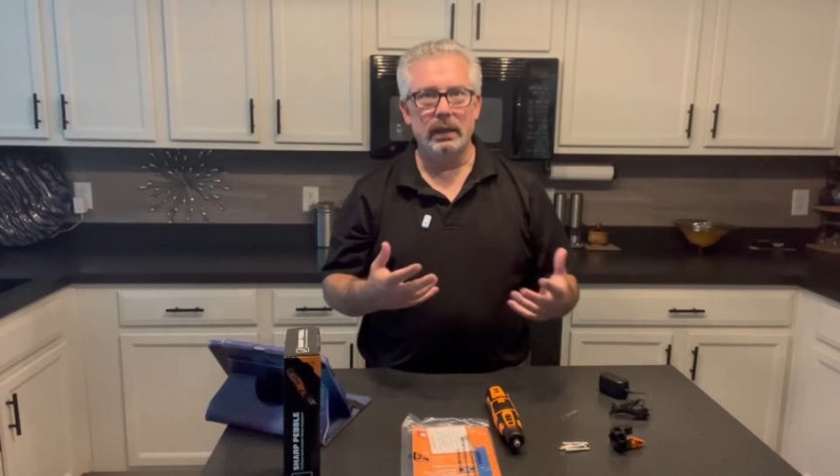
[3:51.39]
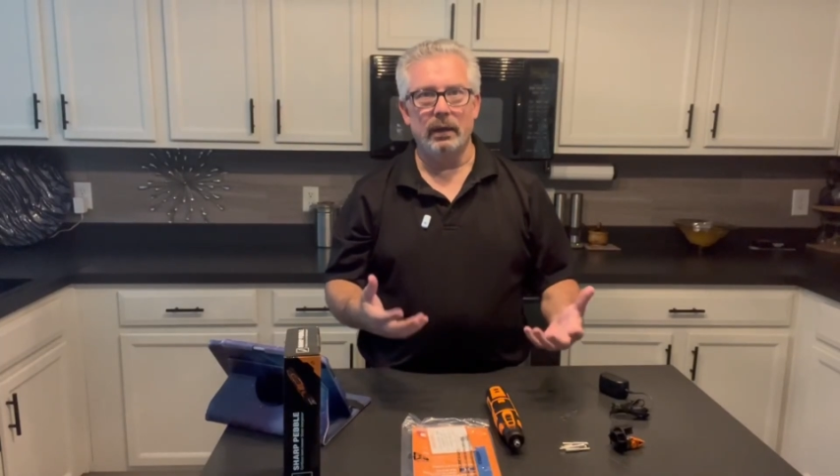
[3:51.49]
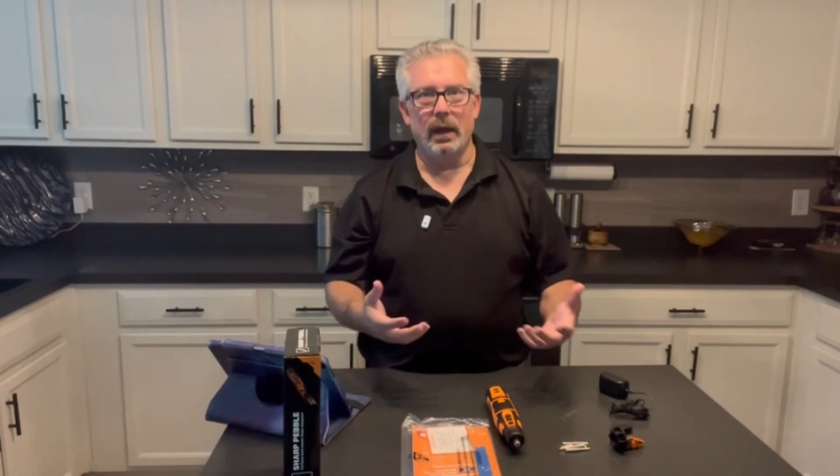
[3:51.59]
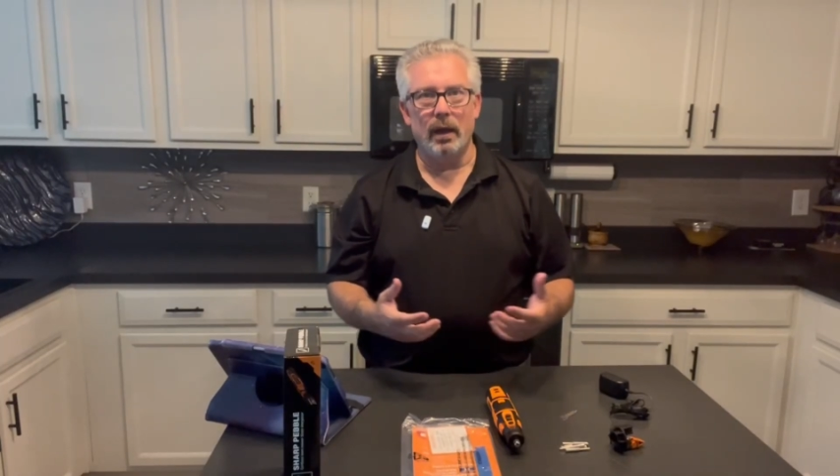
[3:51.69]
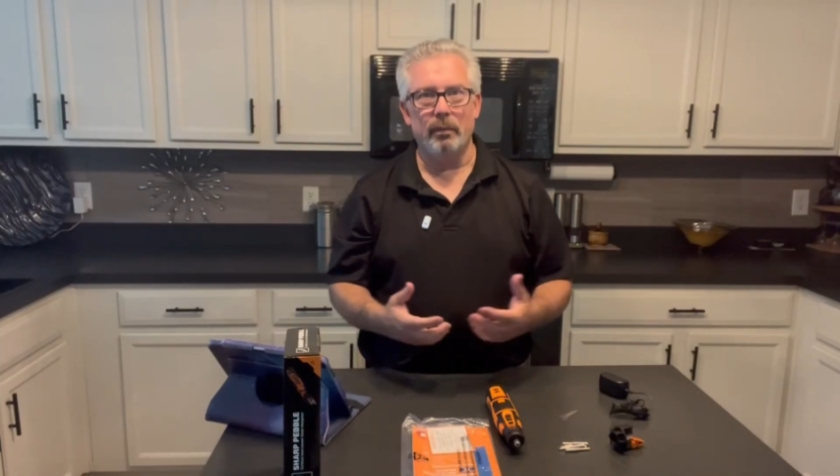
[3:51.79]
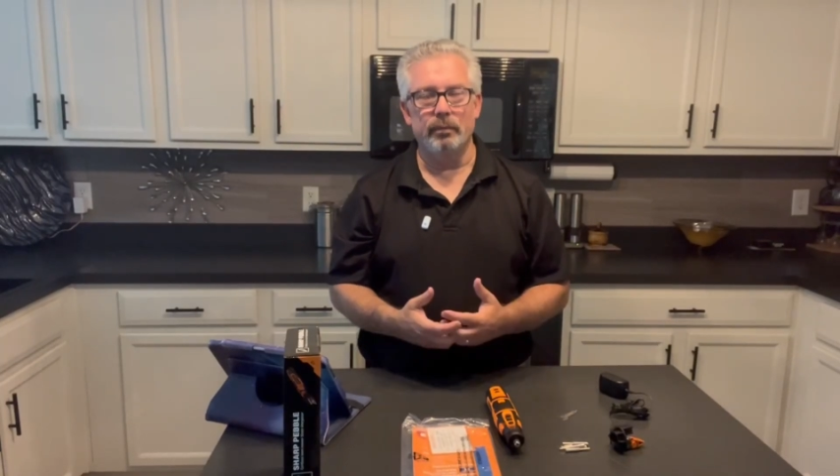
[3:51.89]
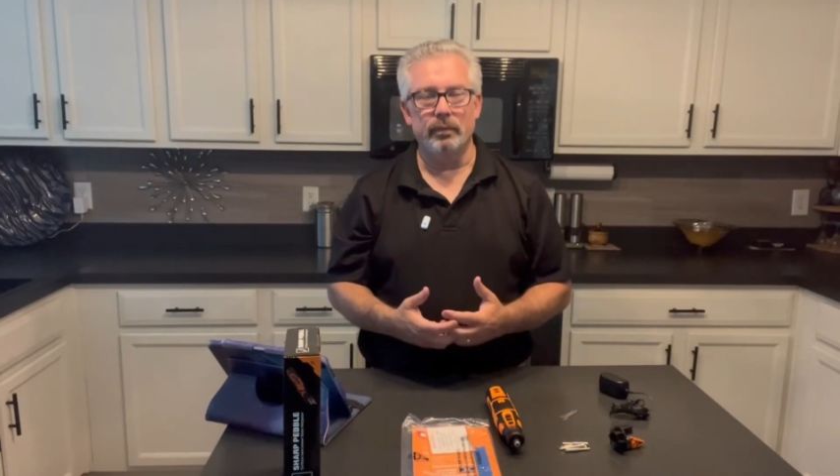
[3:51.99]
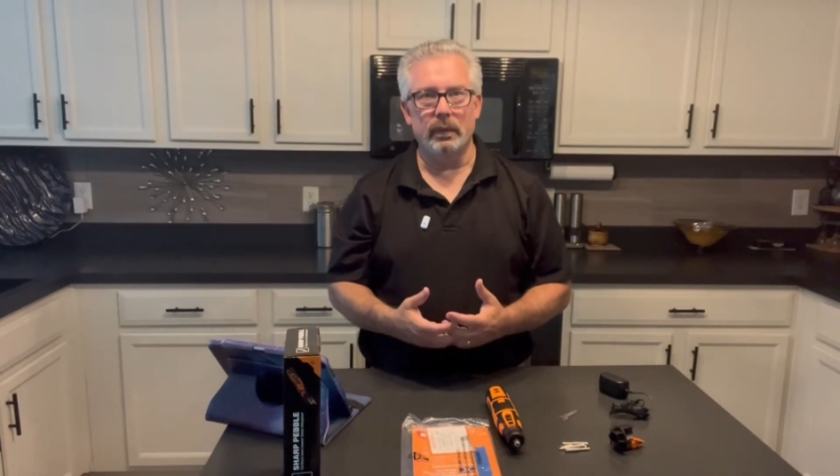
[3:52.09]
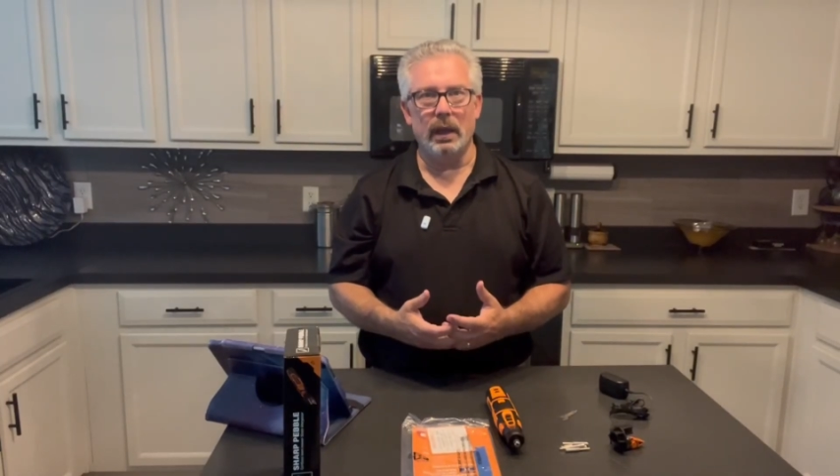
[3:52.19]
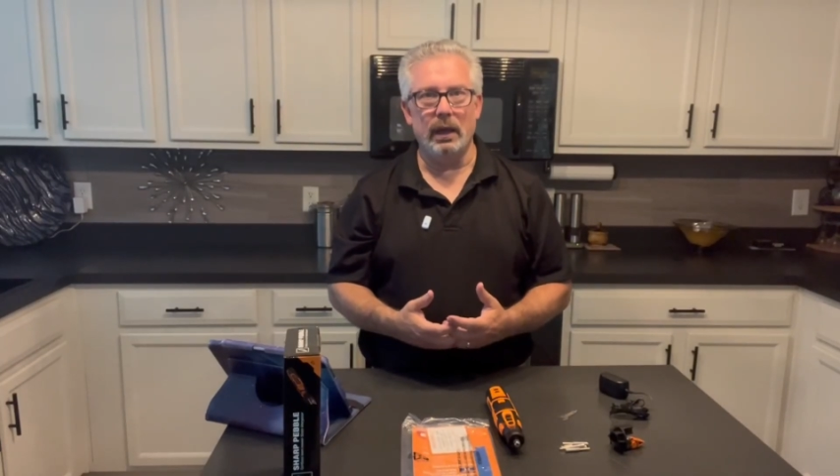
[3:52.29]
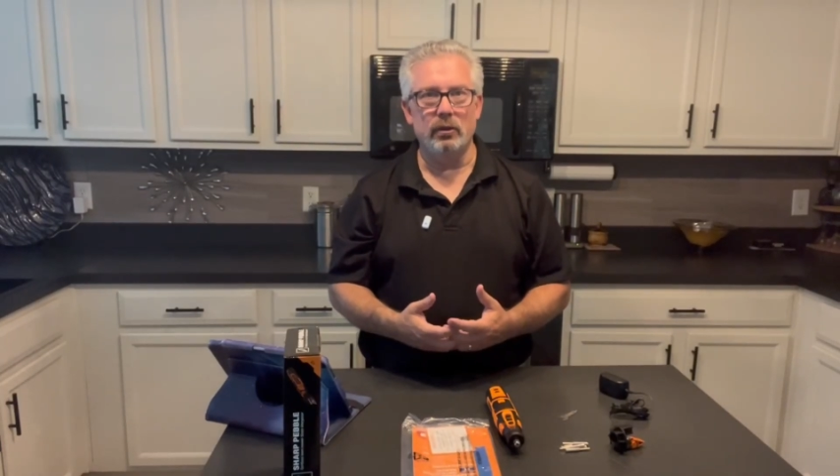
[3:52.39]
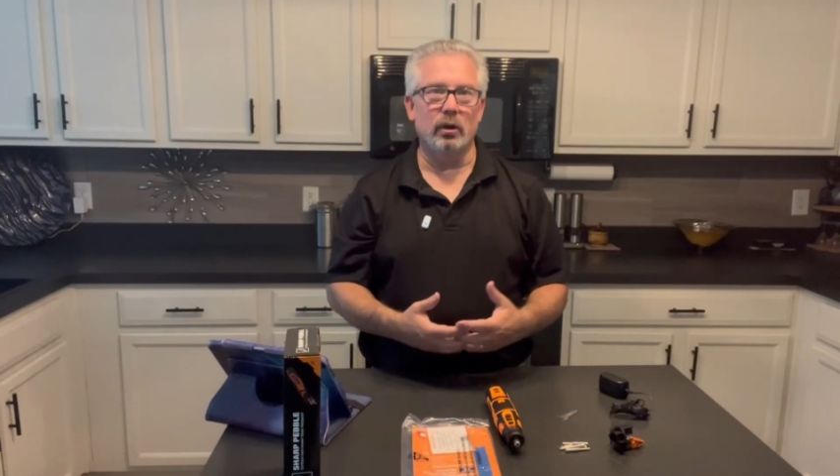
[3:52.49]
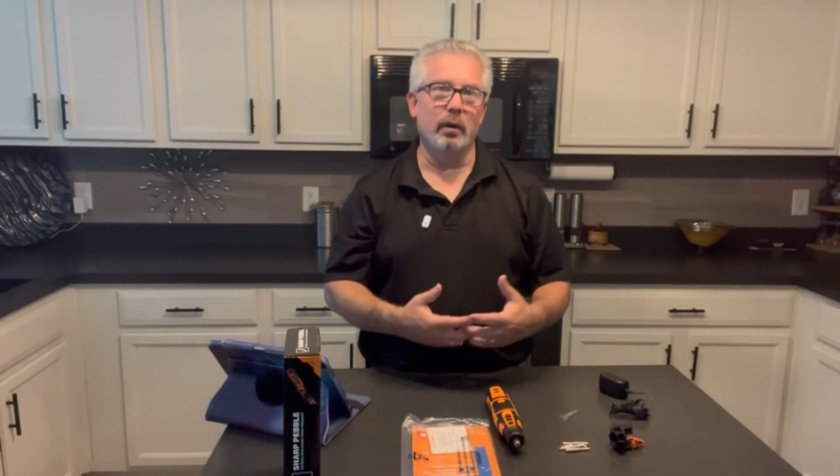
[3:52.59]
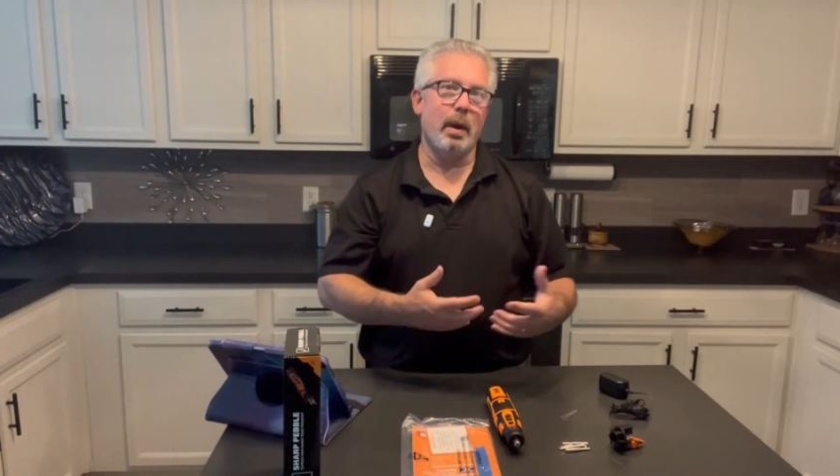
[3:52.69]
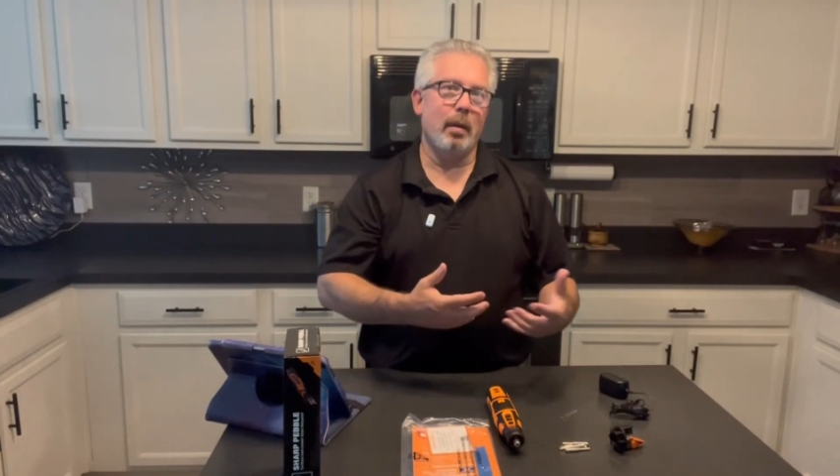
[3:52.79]
And you're
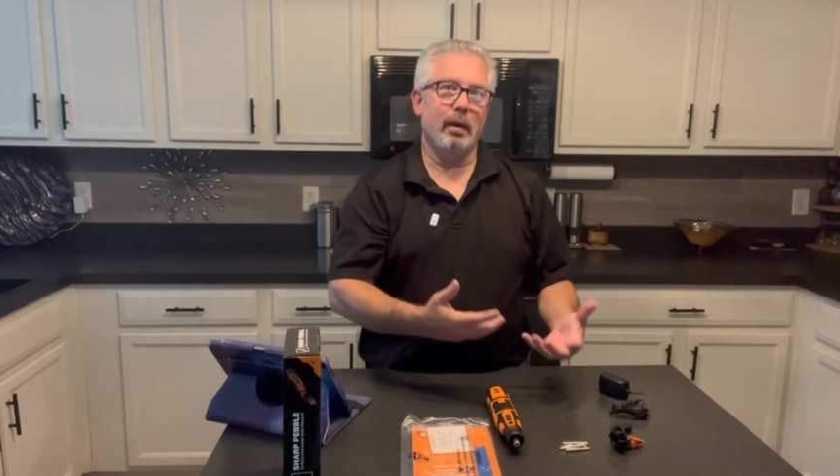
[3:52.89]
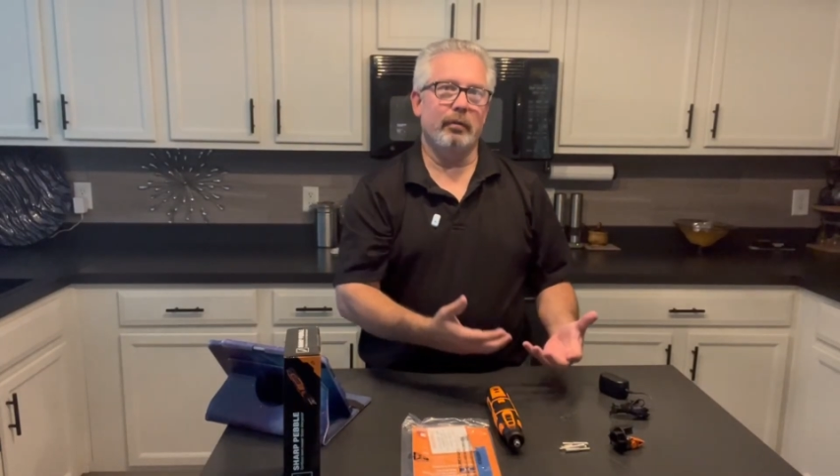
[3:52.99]
going to probably